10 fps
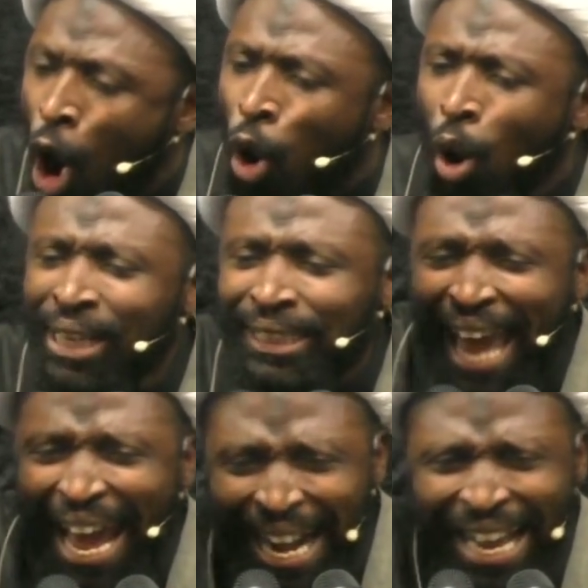Who is
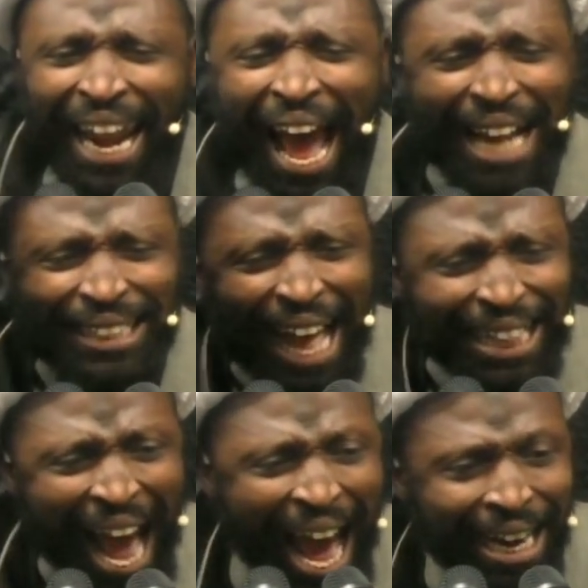a real
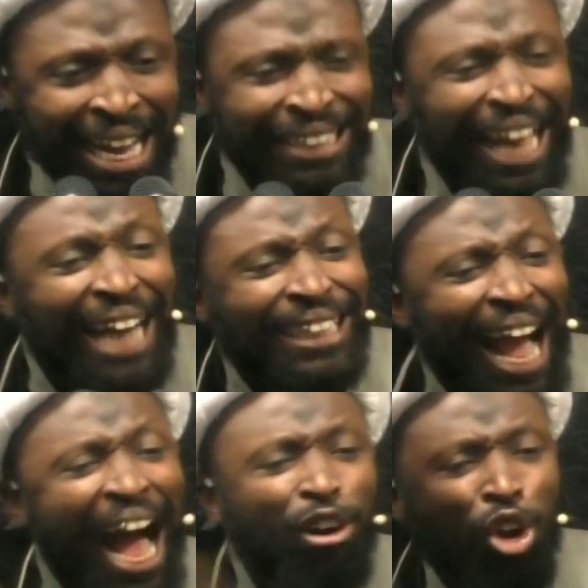Azadar that
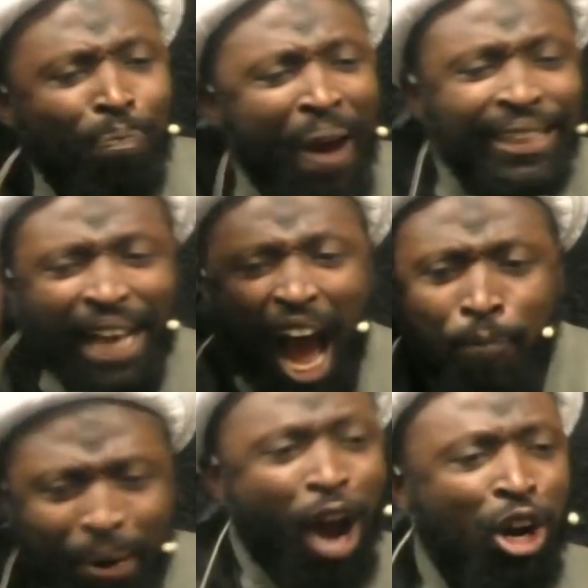Ahlul Bayt
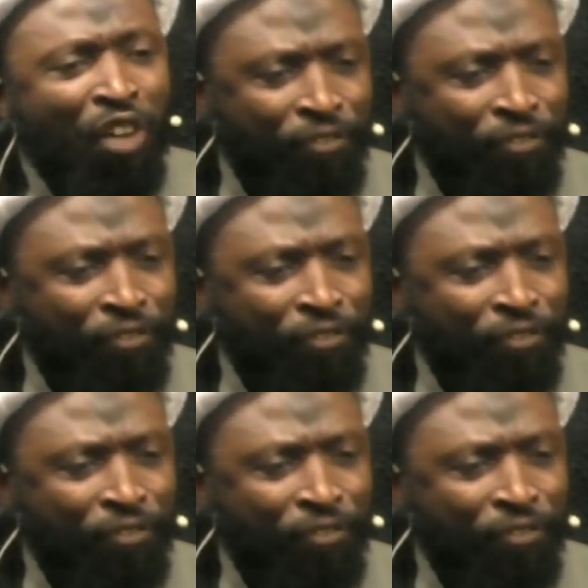are proud of?